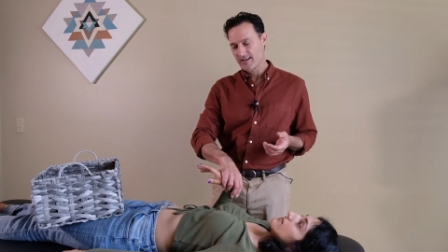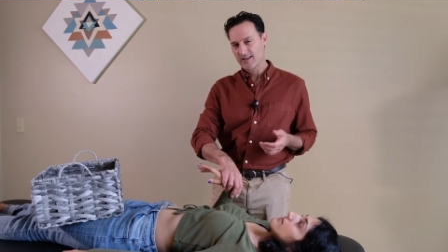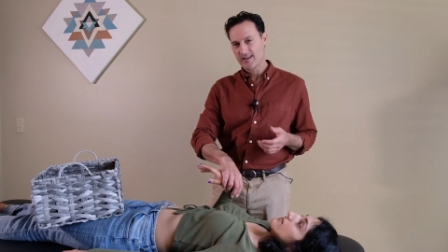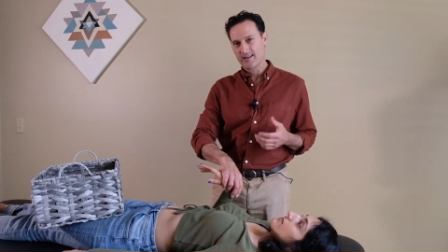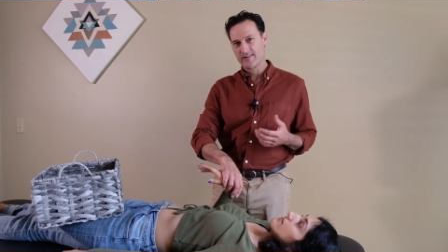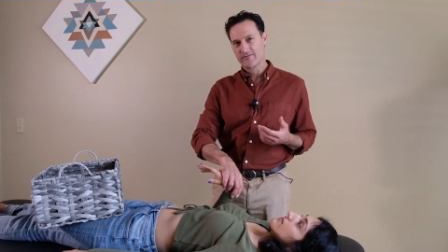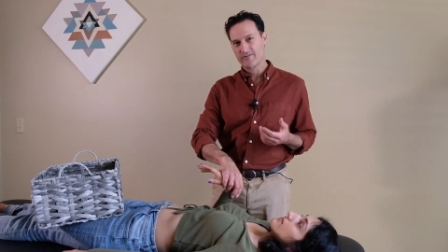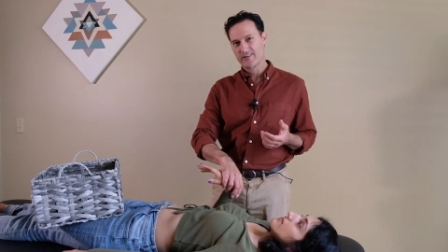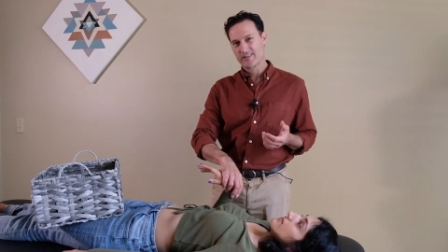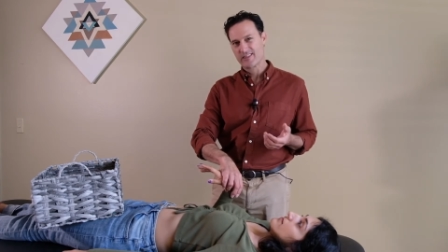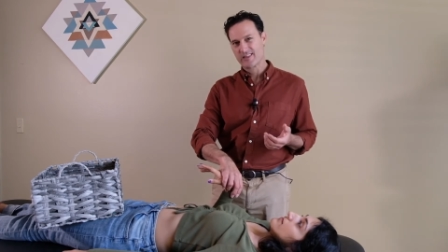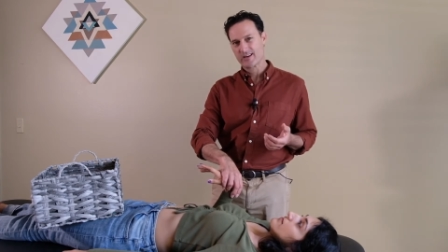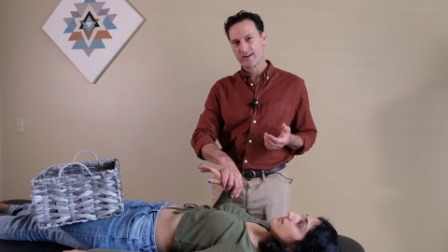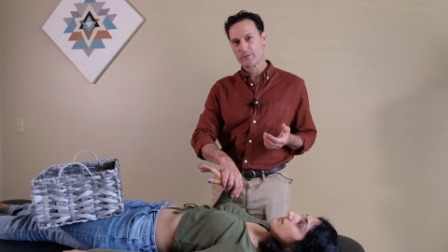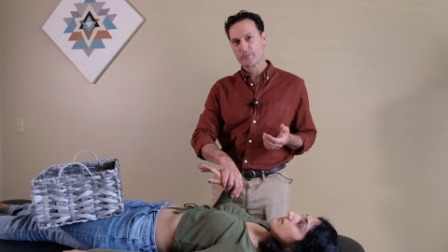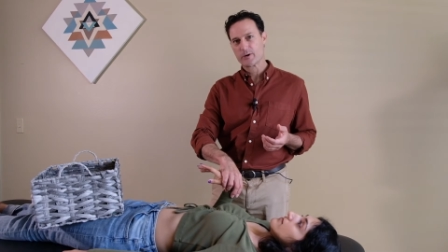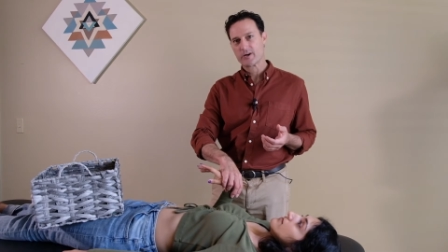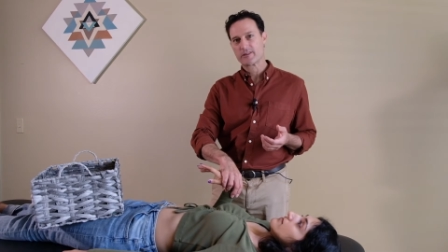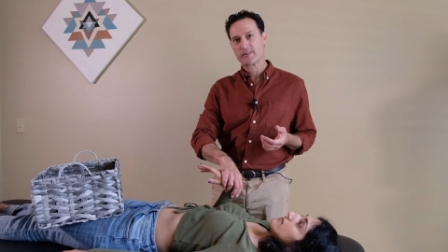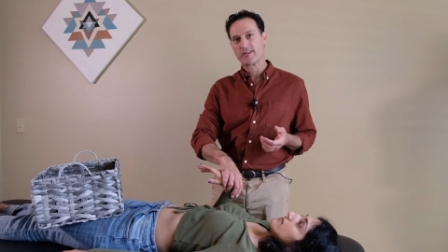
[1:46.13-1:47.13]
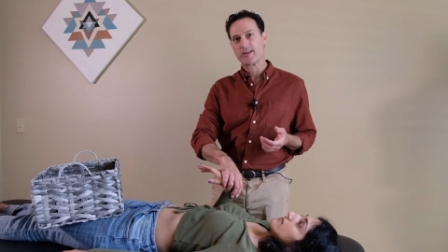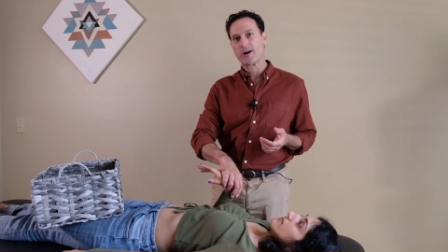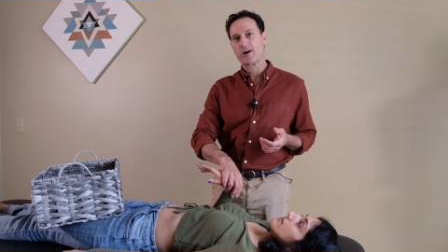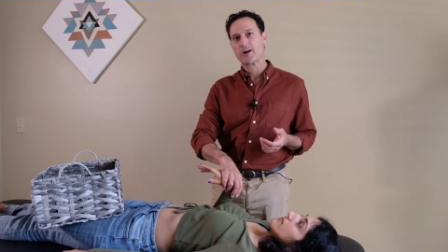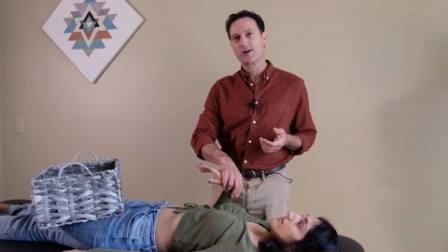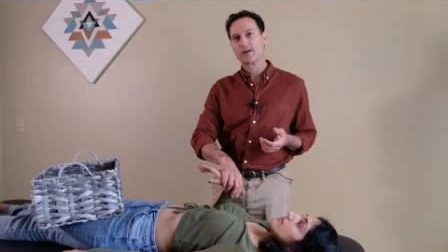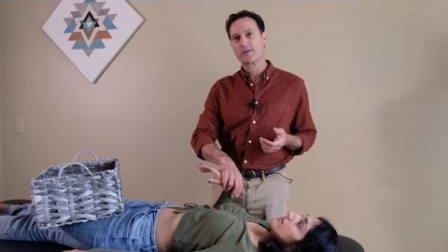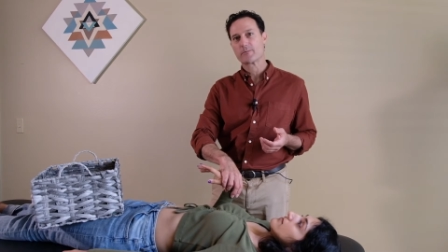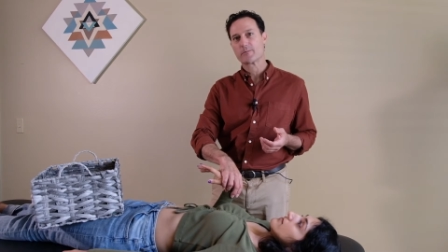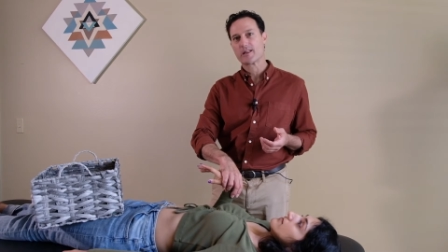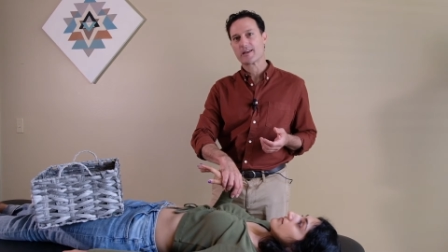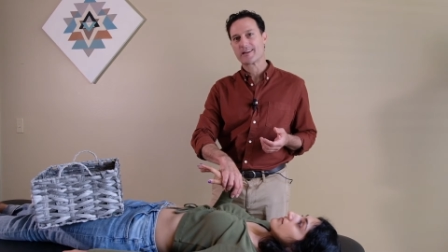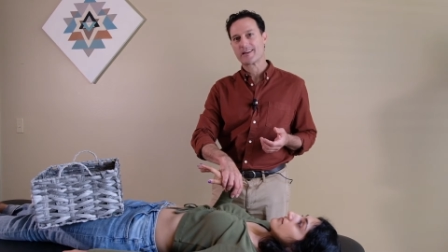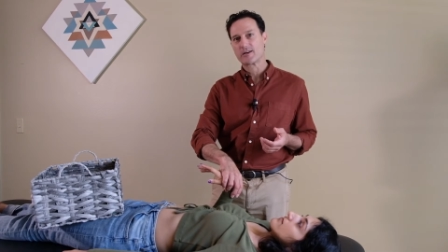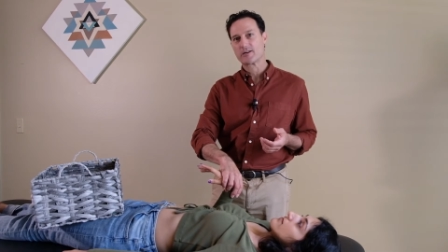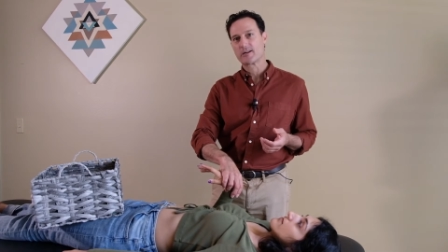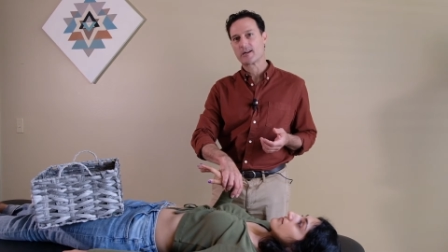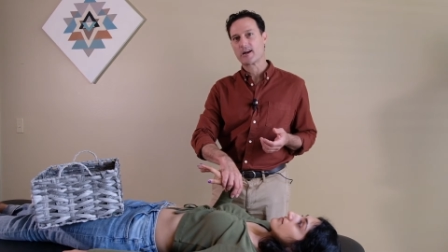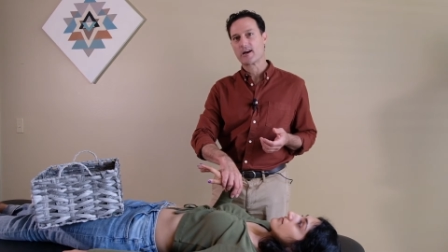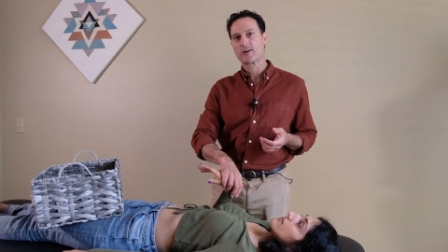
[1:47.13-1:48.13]
If you think about the arm like a
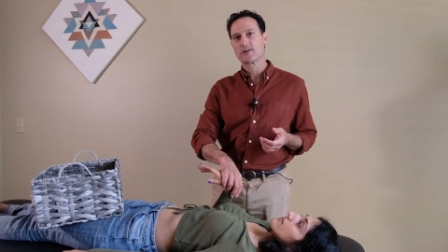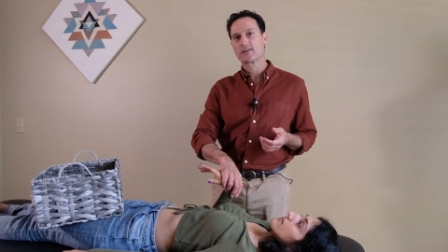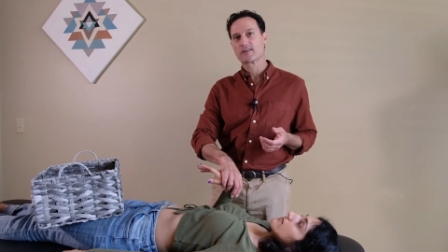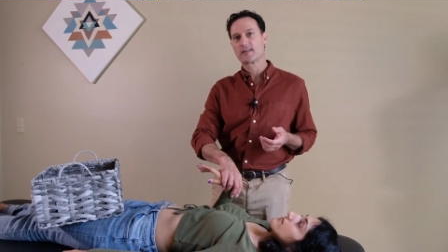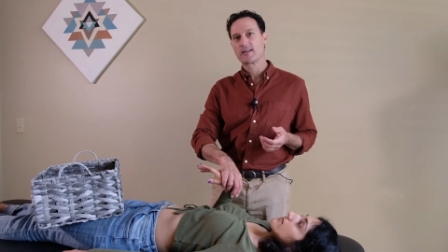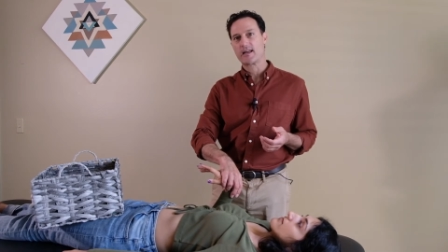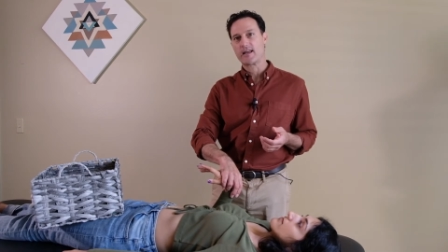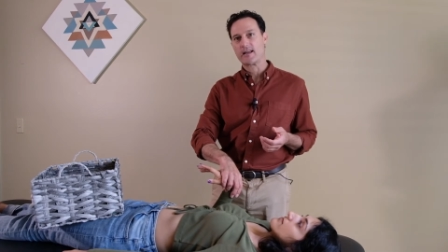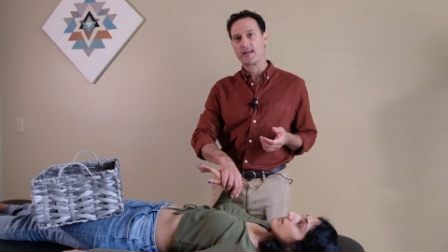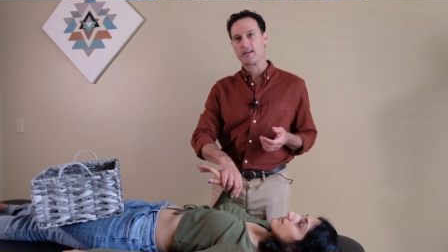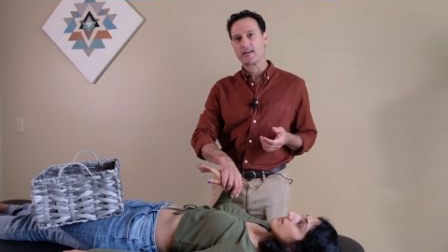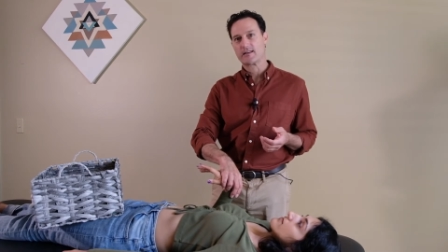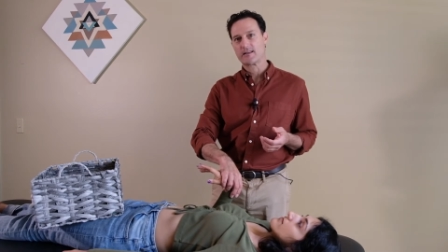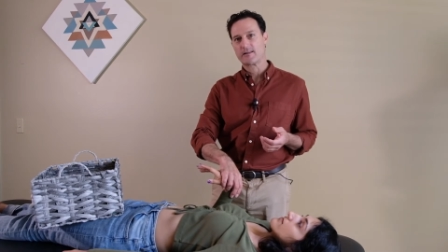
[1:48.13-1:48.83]
guard gate,